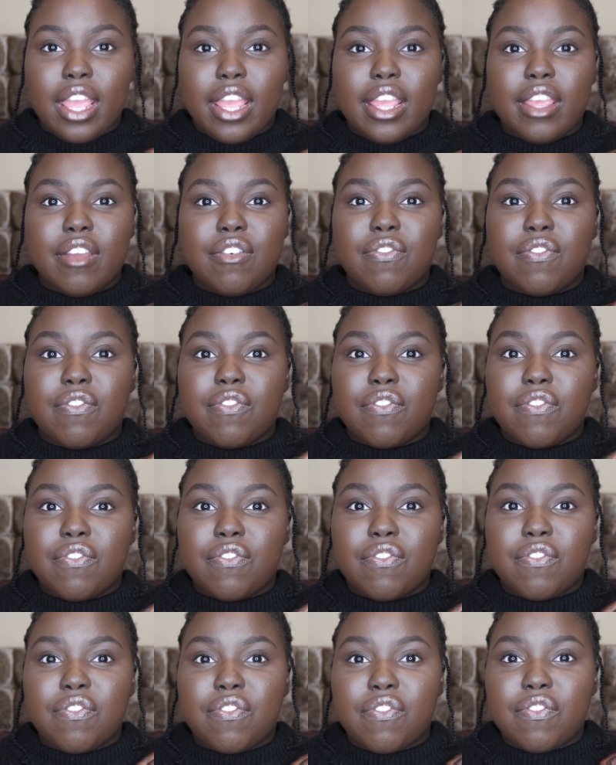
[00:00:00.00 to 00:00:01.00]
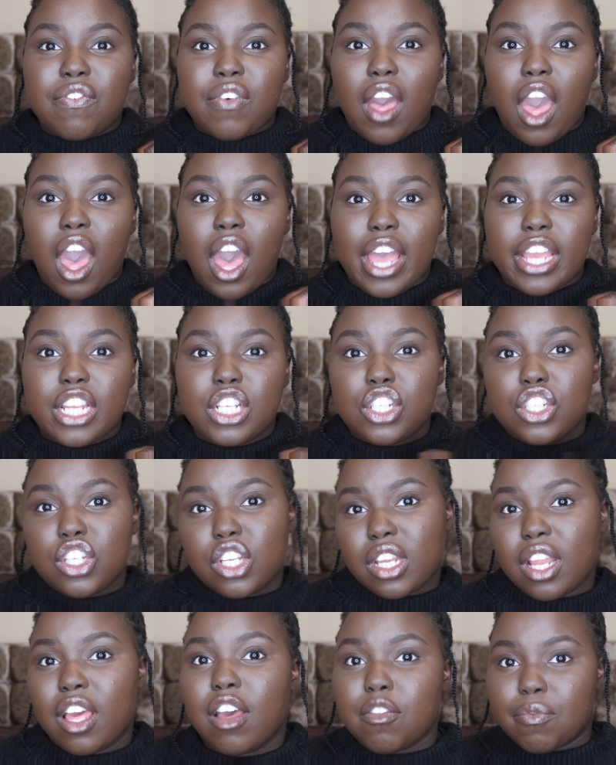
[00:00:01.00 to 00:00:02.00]
if I
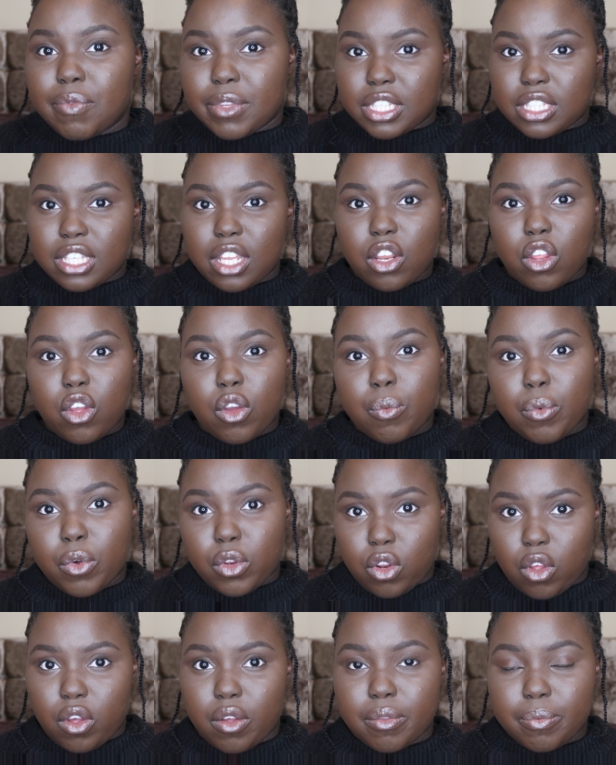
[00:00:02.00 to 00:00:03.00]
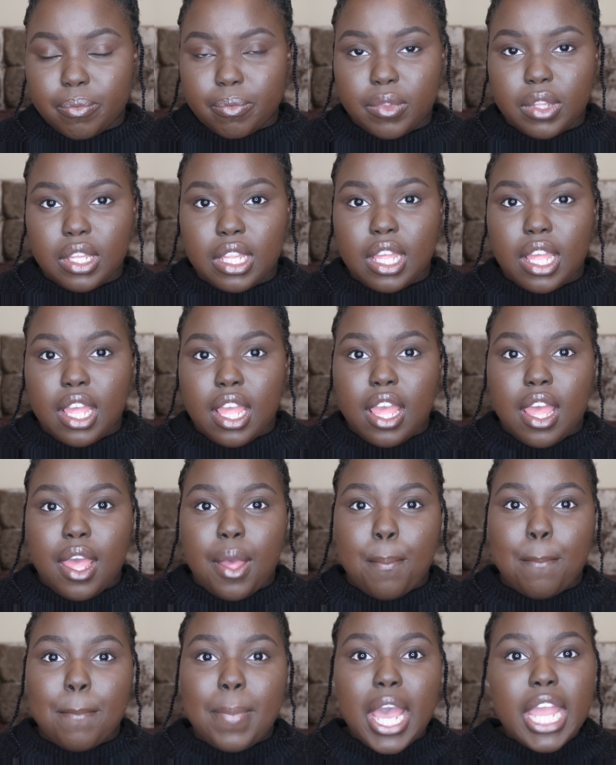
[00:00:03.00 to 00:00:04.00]
shouldn't have been sent home or not.
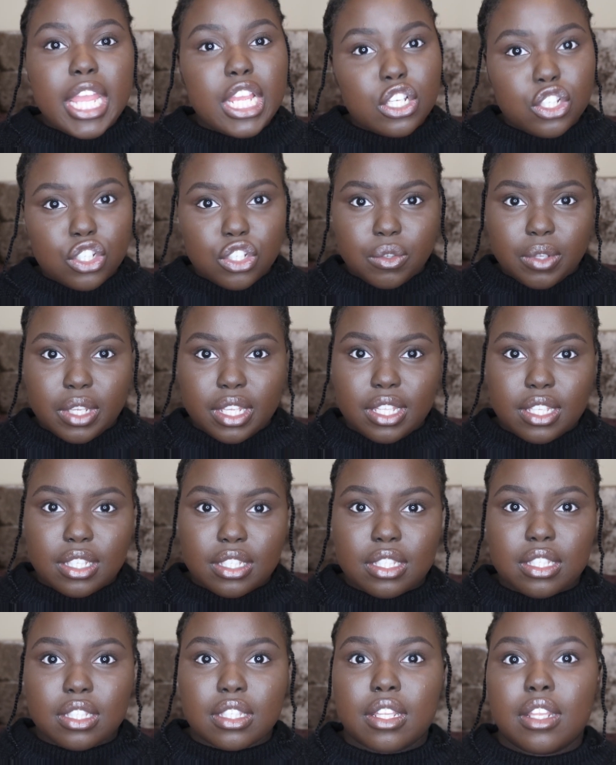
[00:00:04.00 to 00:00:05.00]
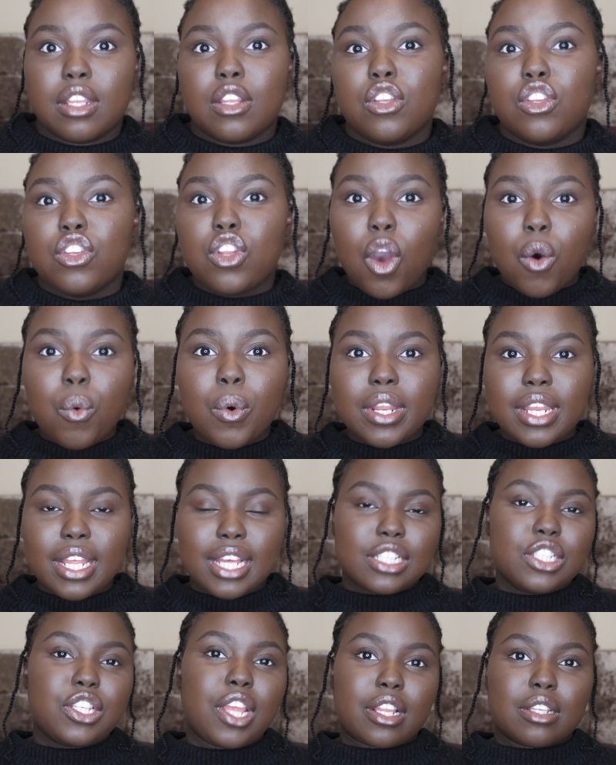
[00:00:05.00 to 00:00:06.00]
My issue is no one
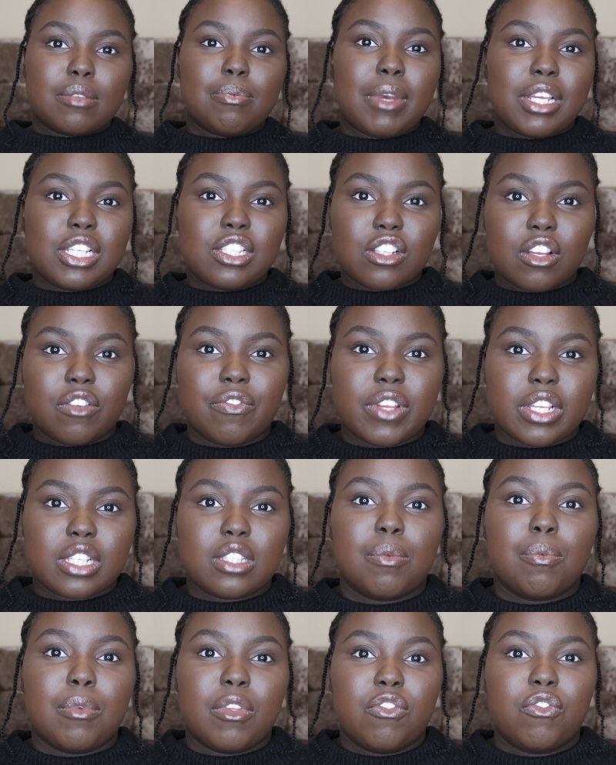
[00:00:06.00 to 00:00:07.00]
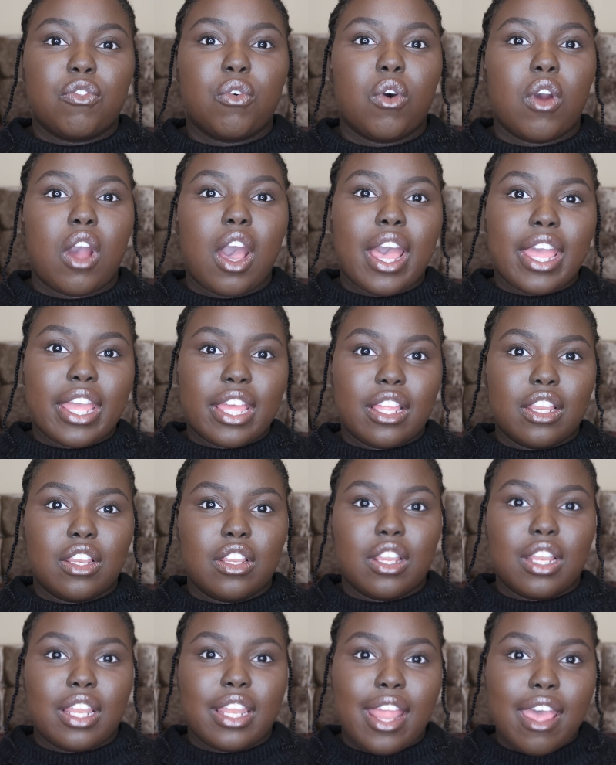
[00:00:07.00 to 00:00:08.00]
had checked my cervix before I
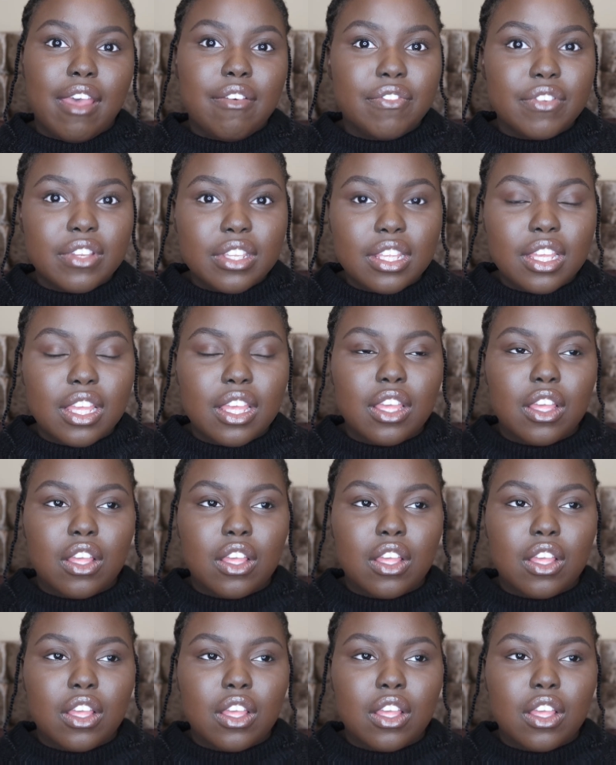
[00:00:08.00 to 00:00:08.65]
had left,